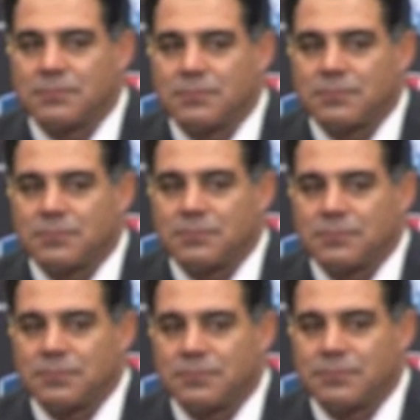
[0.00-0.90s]

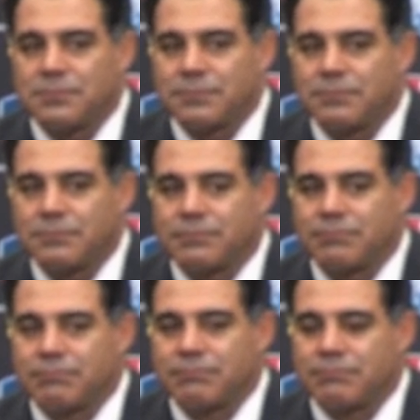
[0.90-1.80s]

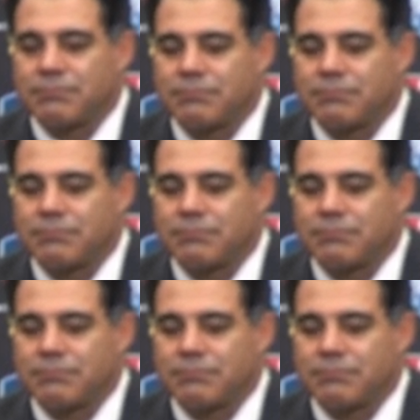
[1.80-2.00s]
This person isn't speaking.